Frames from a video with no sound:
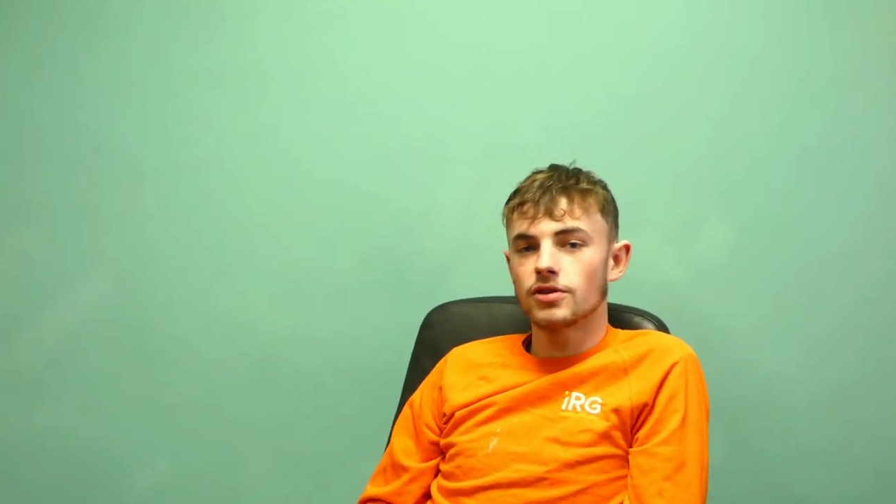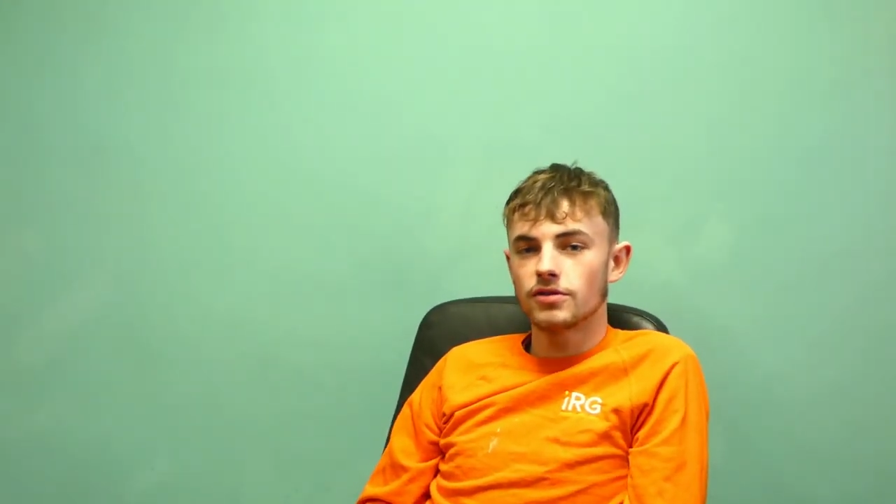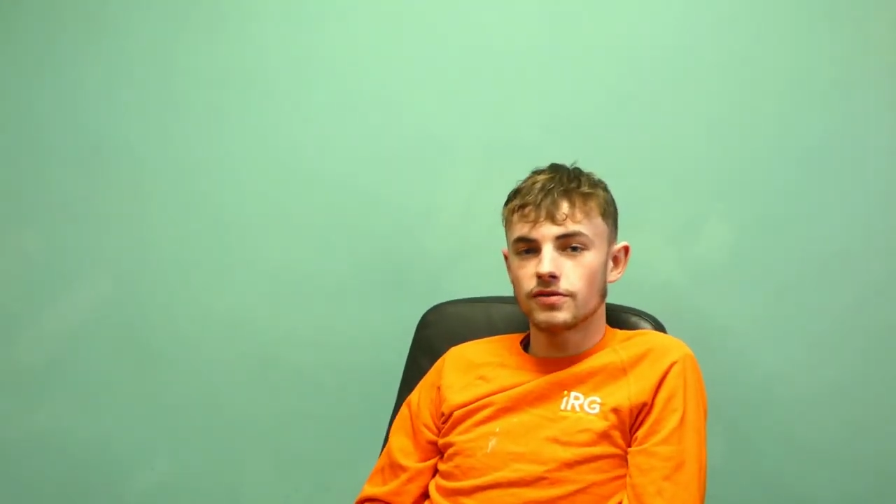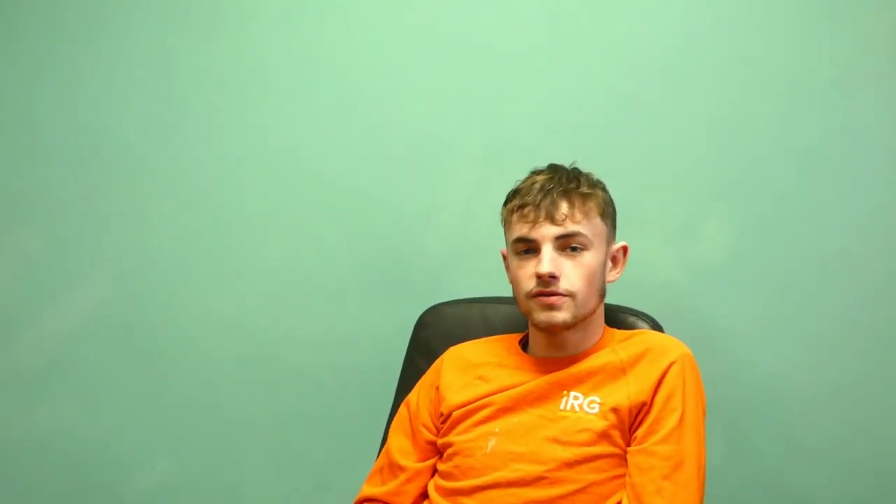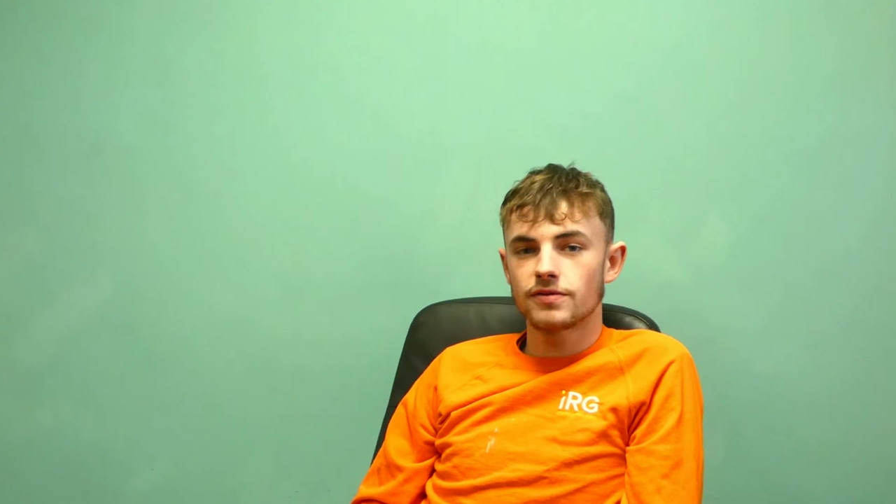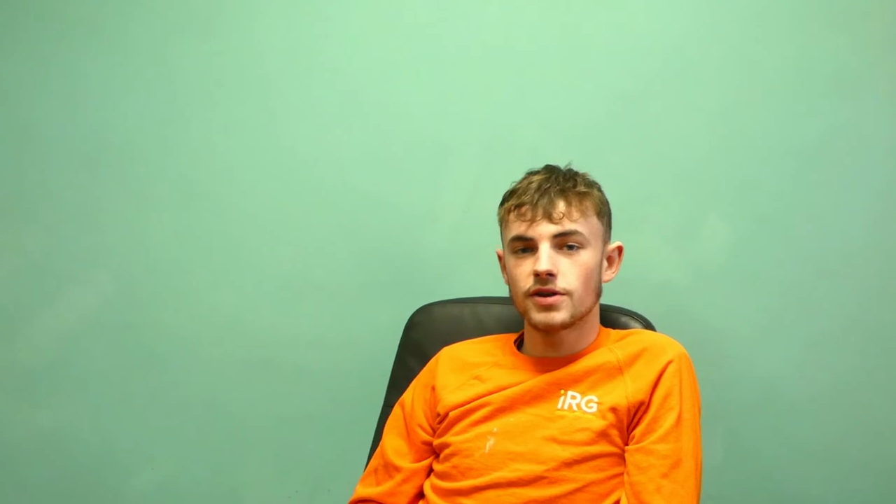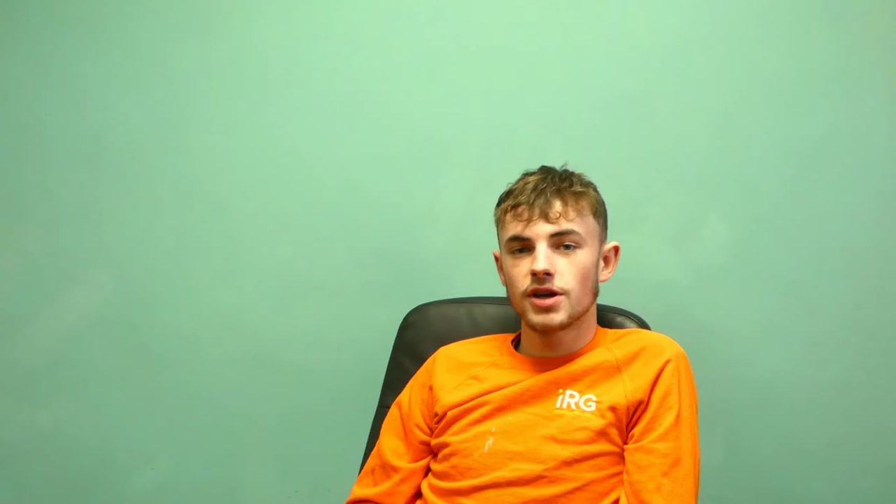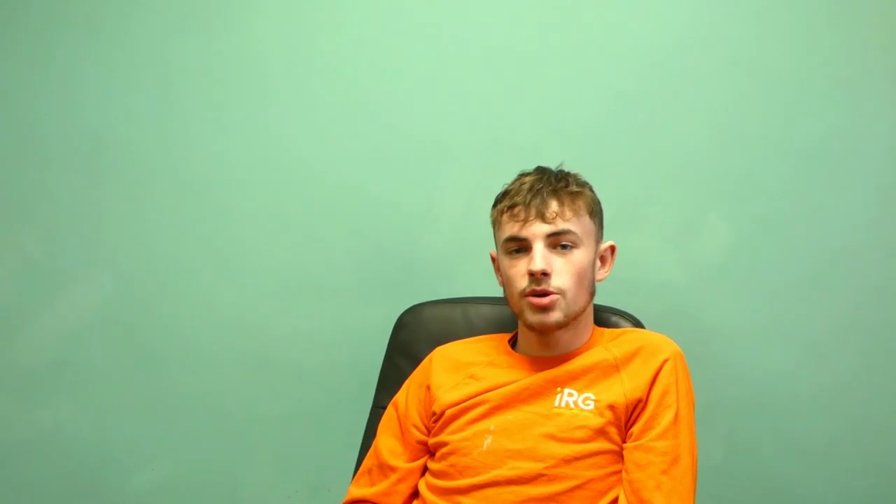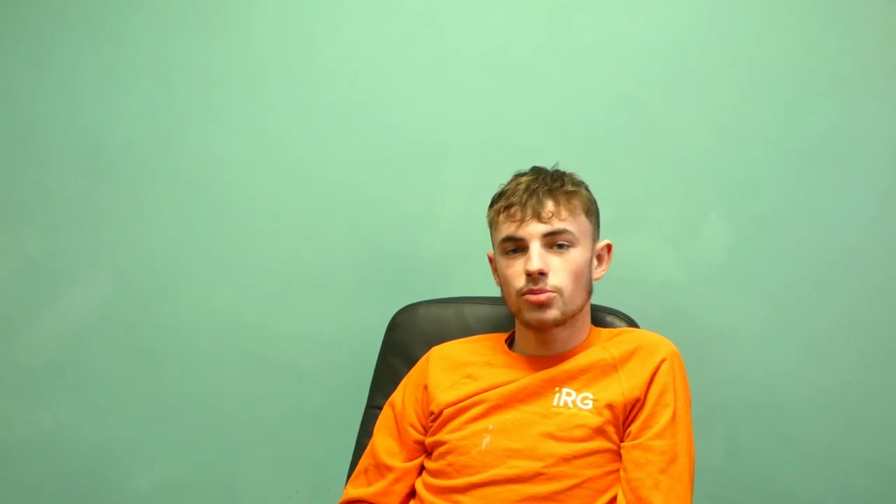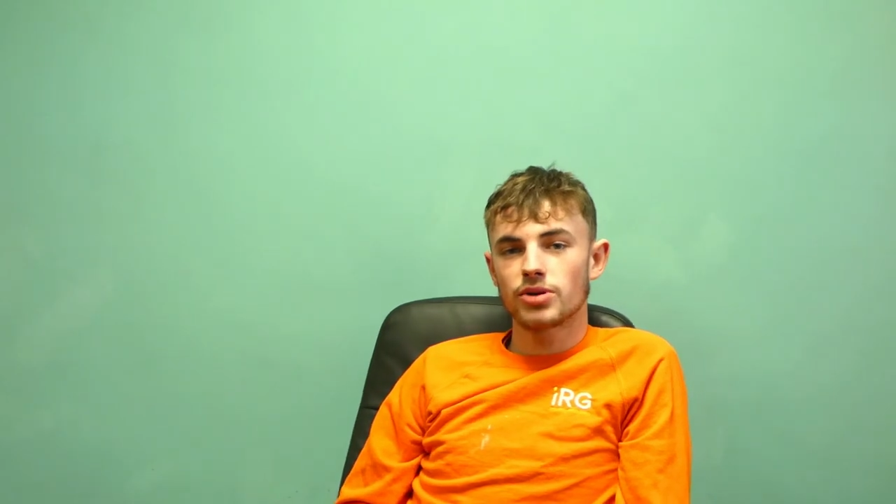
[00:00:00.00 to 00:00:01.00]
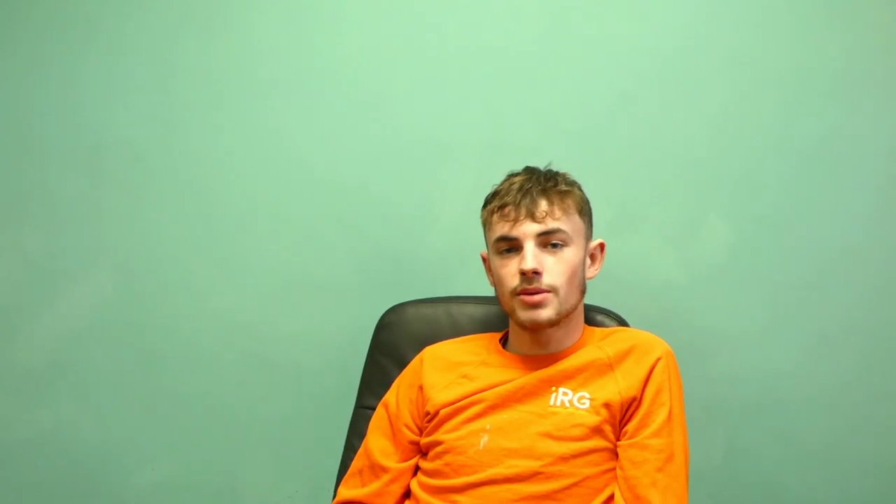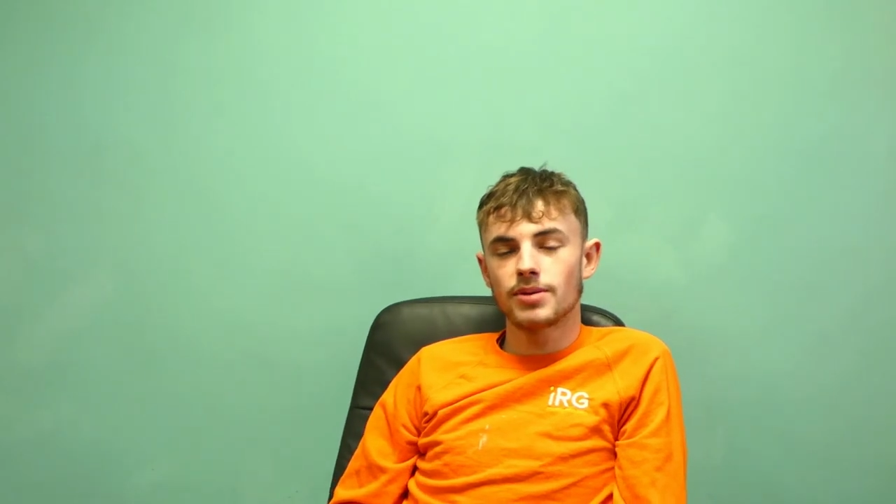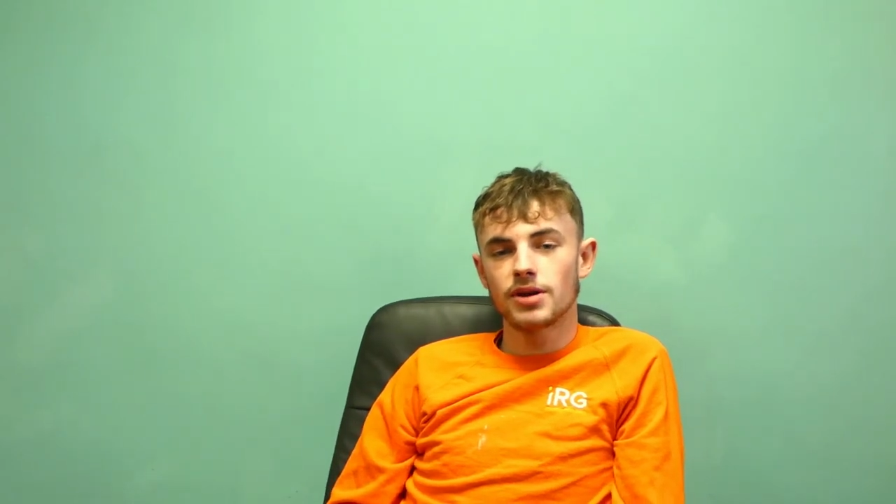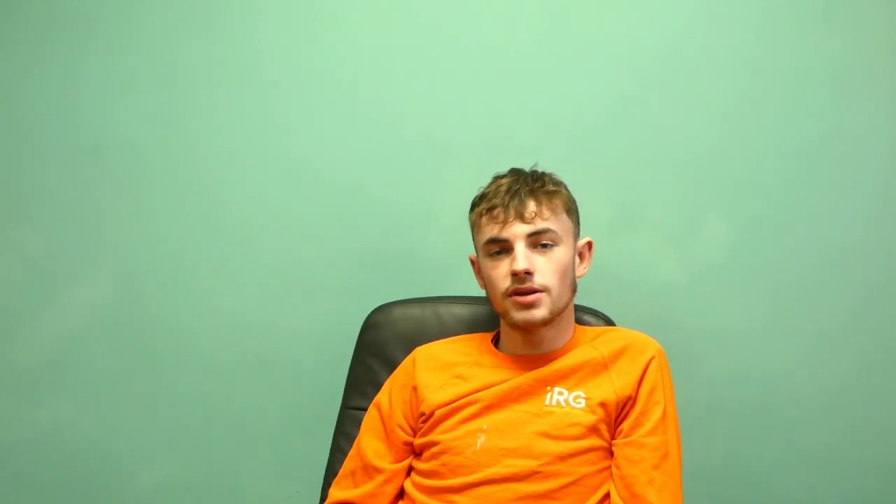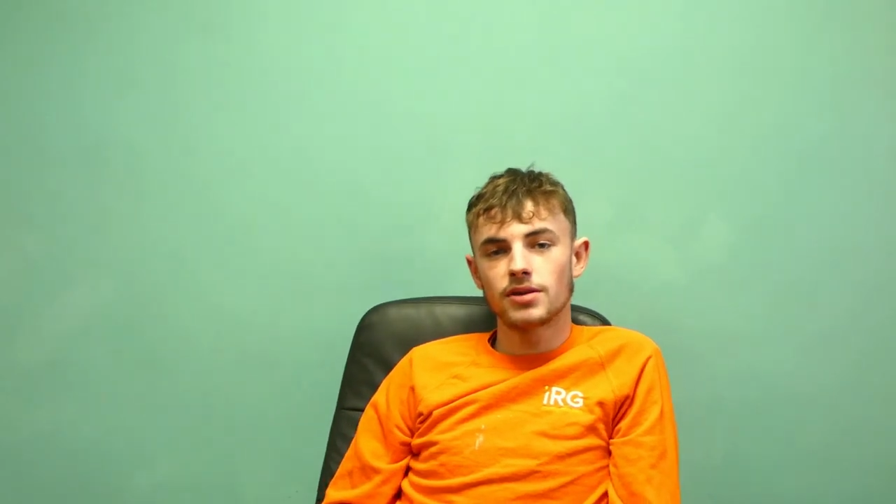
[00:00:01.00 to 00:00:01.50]
of
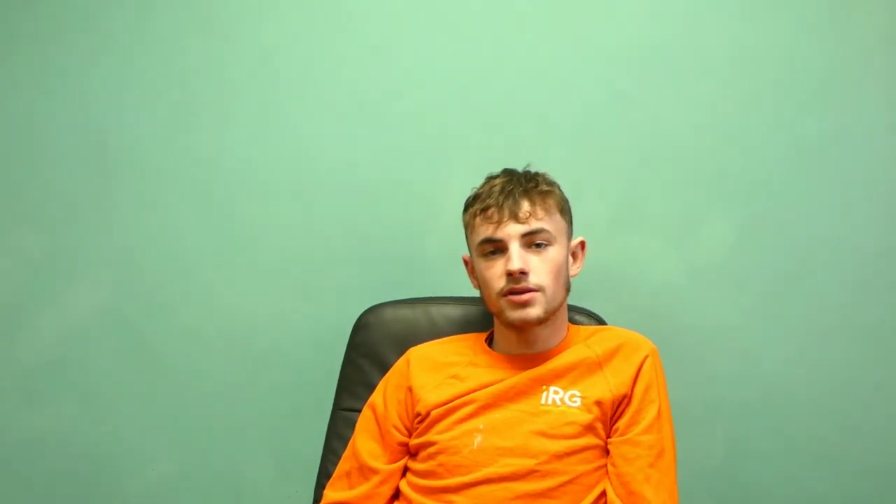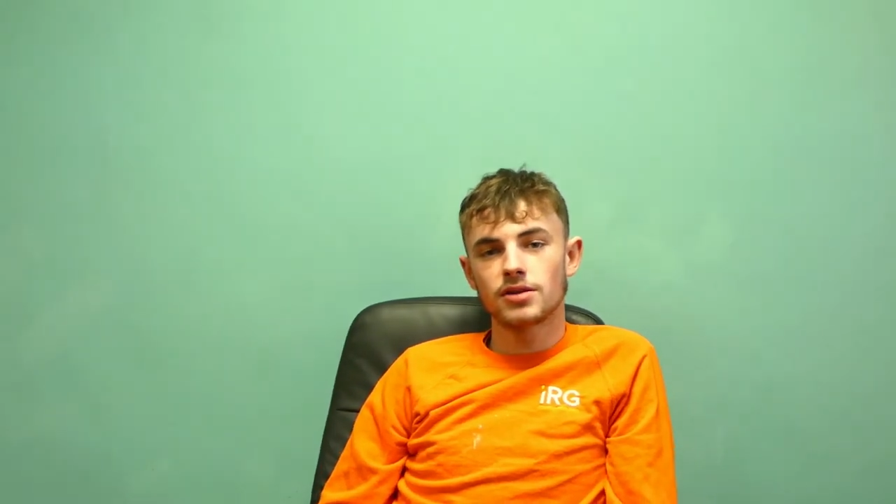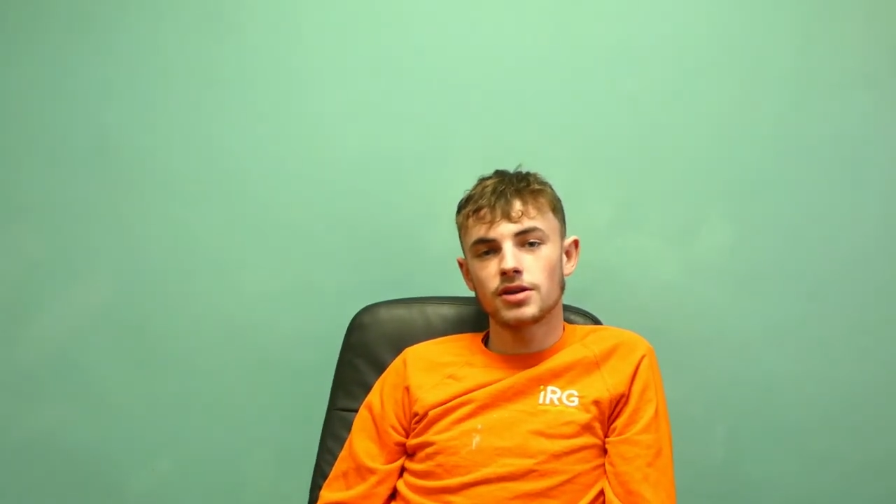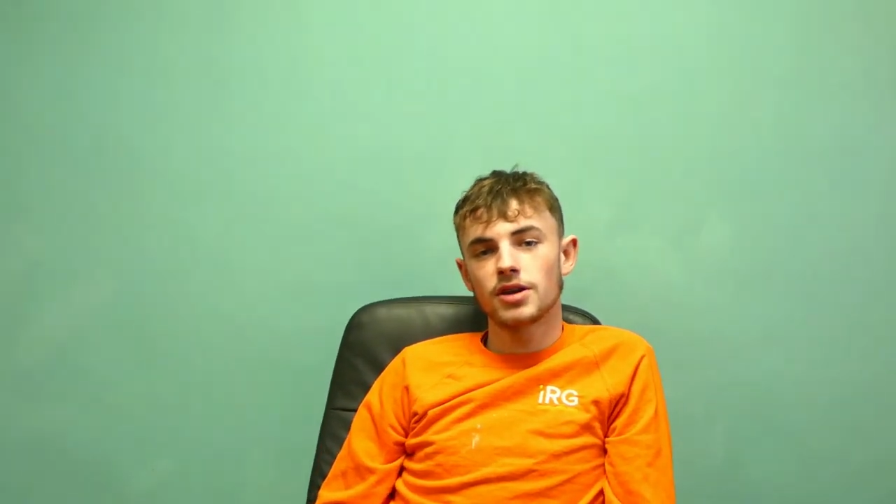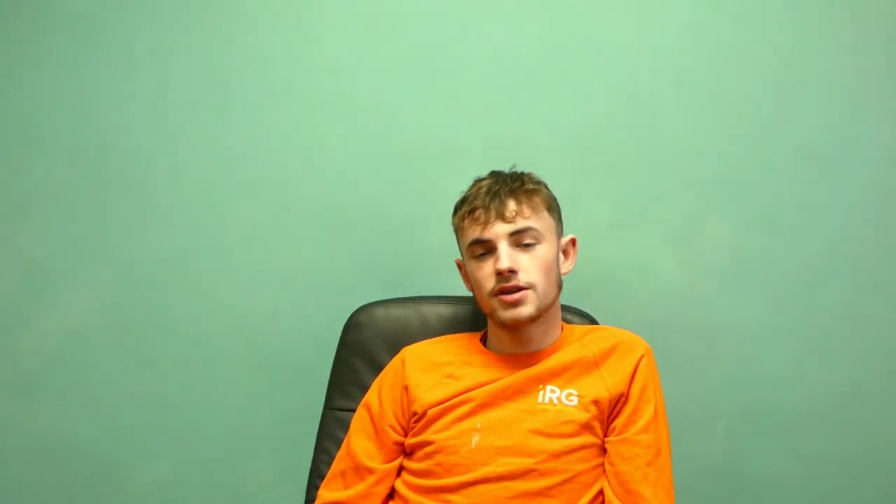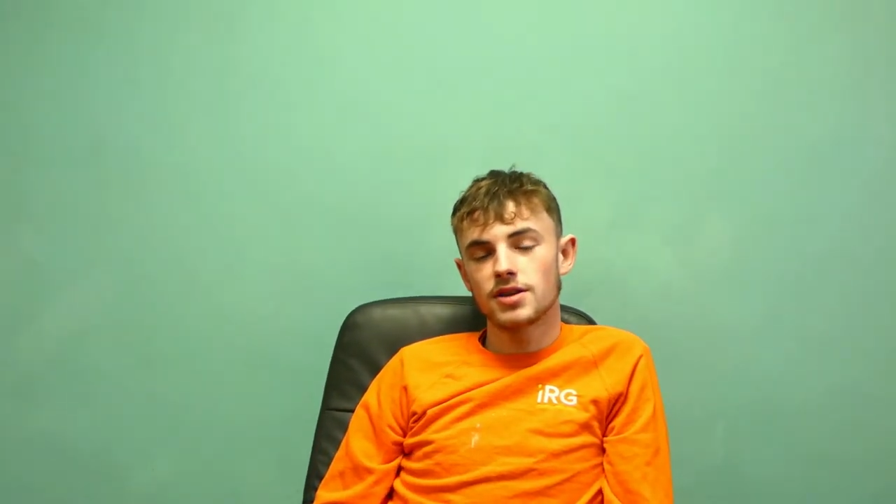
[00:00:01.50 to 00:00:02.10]
prepping,